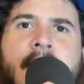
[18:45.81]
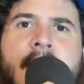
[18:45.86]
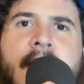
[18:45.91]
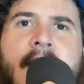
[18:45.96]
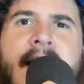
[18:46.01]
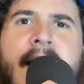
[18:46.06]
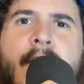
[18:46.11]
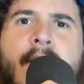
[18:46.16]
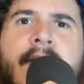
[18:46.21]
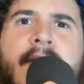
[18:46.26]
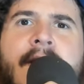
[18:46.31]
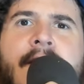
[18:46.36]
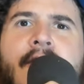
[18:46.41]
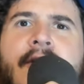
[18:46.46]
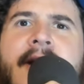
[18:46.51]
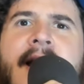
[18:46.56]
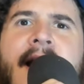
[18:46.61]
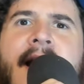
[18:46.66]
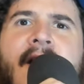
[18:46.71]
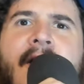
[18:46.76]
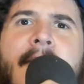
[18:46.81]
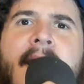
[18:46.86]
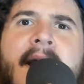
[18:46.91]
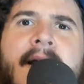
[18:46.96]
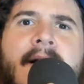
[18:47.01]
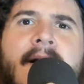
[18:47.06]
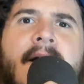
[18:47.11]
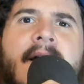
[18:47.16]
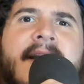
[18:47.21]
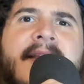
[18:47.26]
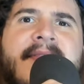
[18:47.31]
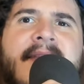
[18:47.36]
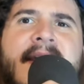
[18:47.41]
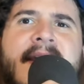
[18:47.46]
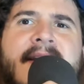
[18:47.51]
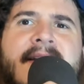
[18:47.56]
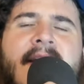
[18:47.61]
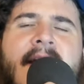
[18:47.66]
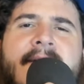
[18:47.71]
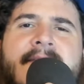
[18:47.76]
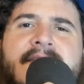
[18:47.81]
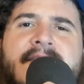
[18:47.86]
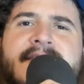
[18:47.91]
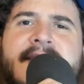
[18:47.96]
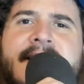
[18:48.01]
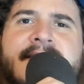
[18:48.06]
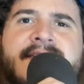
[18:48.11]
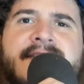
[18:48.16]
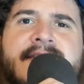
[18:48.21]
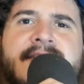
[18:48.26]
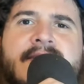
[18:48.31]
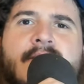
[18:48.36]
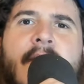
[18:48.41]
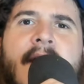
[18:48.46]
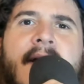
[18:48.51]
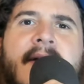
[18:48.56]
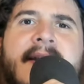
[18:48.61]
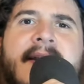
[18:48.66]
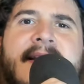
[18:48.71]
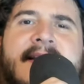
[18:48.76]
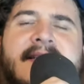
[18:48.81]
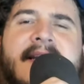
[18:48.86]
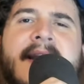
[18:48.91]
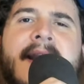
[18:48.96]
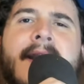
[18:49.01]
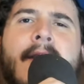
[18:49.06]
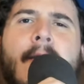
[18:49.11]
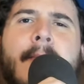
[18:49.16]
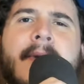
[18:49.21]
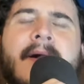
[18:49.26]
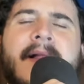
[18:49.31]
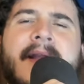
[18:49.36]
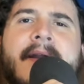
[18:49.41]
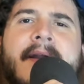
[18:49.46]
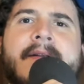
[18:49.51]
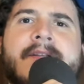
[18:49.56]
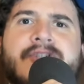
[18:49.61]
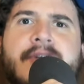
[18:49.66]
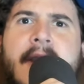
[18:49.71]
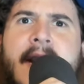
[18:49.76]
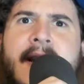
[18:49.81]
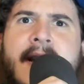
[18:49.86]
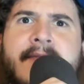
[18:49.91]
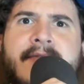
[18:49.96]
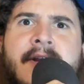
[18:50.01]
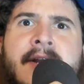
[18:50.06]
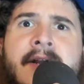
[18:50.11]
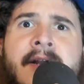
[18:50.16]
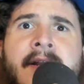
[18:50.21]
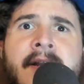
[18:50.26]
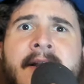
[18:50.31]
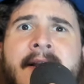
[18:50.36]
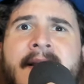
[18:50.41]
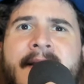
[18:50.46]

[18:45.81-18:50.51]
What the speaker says: And I would include Callum Ilott in that conversation as well. He is an Arrow McLaren driver.